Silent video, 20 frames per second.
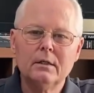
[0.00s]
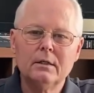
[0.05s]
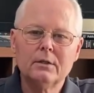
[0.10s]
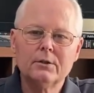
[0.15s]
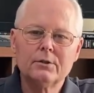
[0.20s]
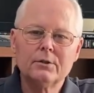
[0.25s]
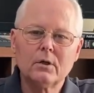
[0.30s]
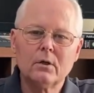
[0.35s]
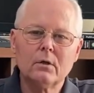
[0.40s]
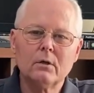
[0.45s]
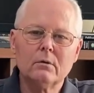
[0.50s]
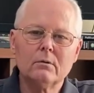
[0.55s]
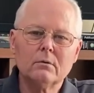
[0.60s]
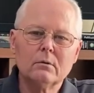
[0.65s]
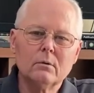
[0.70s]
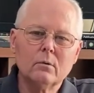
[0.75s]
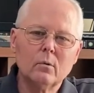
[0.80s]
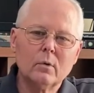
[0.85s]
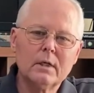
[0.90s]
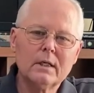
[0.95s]
So
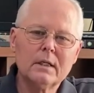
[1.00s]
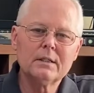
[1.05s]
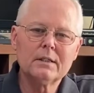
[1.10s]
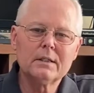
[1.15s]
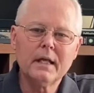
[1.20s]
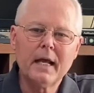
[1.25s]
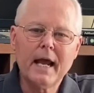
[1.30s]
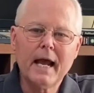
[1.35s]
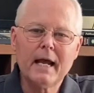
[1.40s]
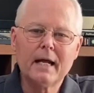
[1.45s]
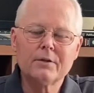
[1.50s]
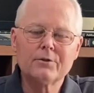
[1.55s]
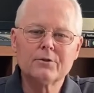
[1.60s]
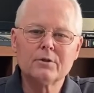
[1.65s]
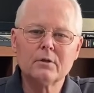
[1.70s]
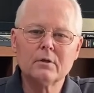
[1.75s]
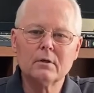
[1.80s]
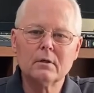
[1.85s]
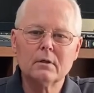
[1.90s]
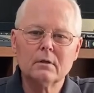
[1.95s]
what the
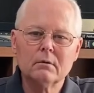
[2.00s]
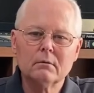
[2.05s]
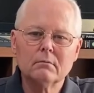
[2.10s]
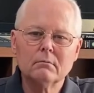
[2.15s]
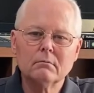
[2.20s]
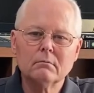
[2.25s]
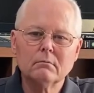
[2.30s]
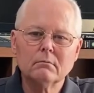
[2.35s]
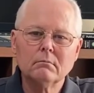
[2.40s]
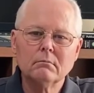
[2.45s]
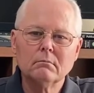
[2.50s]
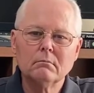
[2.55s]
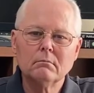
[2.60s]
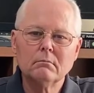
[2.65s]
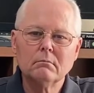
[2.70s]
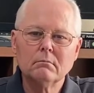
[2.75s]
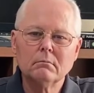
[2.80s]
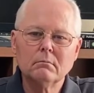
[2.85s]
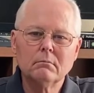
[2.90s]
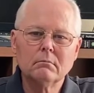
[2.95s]
answer
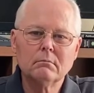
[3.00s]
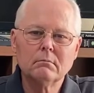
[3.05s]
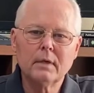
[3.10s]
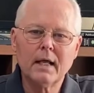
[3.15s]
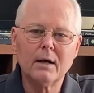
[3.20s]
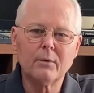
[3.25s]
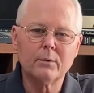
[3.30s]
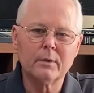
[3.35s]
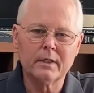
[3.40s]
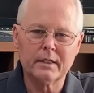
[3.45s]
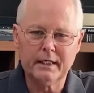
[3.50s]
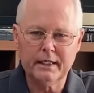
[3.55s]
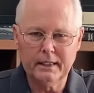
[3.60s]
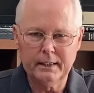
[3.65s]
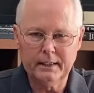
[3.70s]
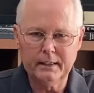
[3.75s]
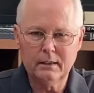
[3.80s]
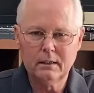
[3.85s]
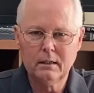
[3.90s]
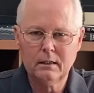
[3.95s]
that we're
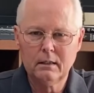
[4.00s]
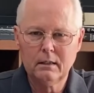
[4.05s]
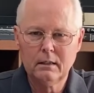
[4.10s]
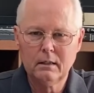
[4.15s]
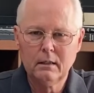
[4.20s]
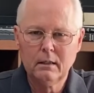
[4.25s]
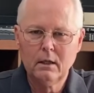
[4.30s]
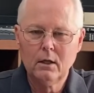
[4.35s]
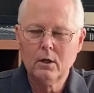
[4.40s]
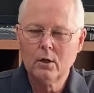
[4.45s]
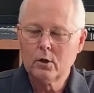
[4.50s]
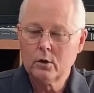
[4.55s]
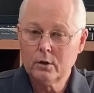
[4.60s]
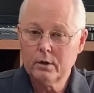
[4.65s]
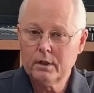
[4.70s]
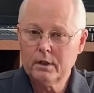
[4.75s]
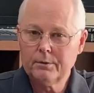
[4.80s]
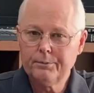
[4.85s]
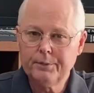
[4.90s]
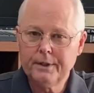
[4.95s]
getting? Could
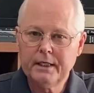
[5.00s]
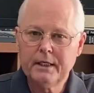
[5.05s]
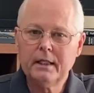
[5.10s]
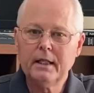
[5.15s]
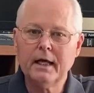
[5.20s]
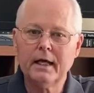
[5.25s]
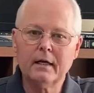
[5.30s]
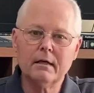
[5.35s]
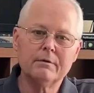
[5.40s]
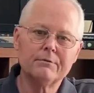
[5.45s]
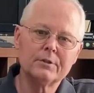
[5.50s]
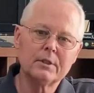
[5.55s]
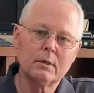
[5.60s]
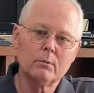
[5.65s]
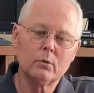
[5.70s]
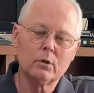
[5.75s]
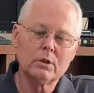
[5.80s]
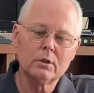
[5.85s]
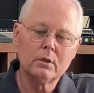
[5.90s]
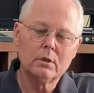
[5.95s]
it be that if
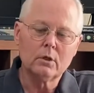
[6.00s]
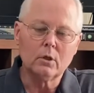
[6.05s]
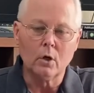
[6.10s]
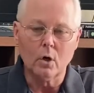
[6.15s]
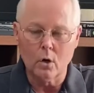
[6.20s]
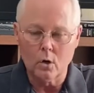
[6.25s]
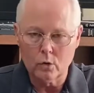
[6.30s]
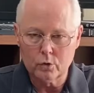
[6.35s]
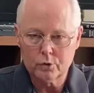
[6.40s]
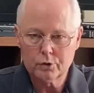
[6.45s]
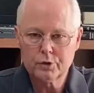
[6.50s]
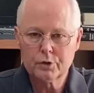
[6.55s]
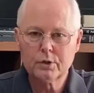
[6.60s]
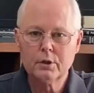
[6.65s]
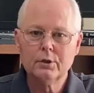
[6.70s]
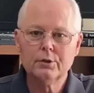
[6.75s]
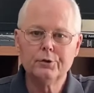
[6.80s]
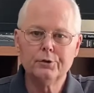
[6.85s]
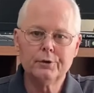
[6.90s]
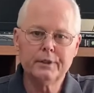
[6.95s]
someone goes
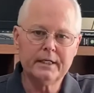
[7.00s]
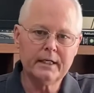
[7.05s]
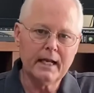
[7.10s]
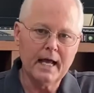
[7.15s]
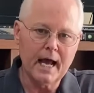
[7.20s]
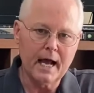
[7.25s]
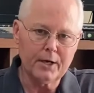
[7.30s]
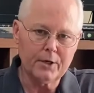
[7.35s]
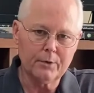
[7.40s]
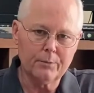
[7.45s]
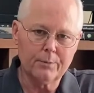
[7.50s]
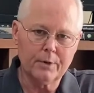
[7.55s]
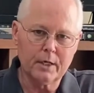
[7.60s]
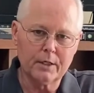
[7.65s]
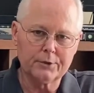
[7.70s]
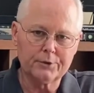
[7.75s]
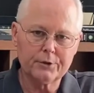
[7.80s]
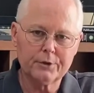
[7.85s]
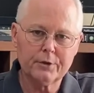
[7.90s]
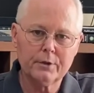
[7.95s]
to get
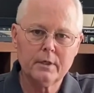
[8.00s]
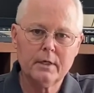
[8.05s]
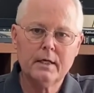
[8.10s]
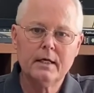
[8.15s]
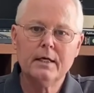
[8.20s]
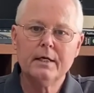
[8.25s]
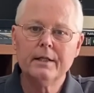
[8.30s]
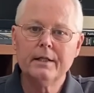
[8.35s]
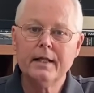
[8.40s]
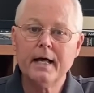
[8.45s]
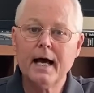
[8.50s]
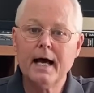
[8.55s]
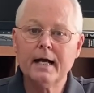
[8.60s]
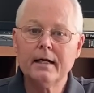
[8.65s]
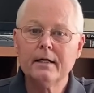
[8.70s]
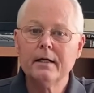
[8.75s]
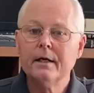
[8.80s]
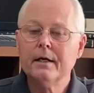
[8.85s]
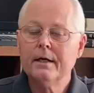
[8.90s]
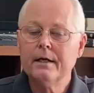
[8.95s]
acupuncture,
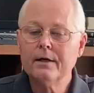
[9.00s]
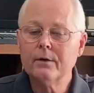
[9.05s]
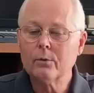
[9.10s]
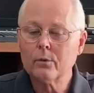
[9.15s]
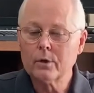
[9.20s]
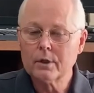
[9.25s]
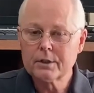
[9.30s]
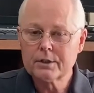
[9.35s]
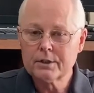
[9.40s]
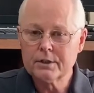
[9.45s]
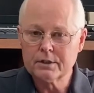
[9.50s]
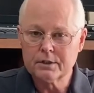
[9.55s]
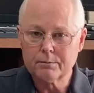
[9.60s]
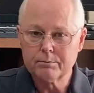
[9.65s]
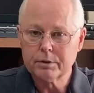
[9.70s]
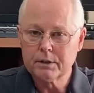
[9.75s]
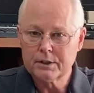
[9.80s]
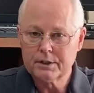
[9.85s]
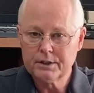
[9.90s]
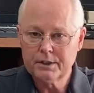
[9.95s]
that it works as a
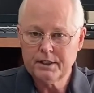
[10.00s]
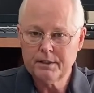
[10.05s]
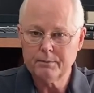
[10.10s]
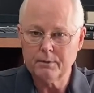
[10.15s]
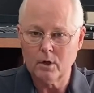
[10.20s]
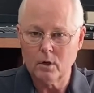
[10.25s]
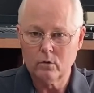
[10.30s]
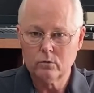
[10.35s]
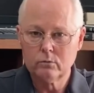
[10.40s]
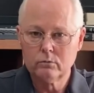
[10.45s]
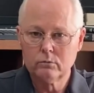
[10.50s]
placebo?